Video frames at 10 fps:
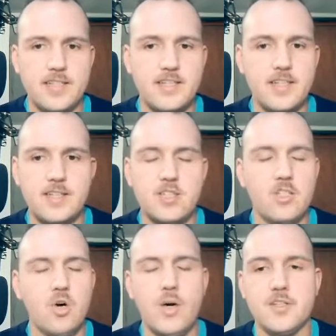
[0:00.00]
It's
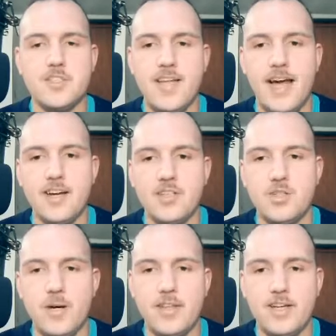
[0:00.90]
so well statted,
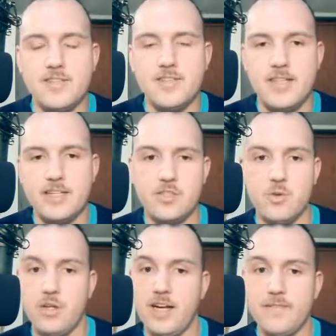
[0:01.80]
too. I think it slots into
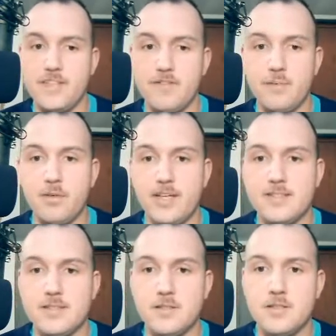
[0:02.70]
a lot of different
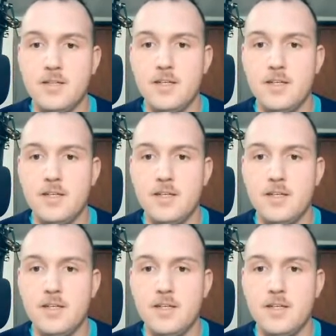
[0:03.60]
places.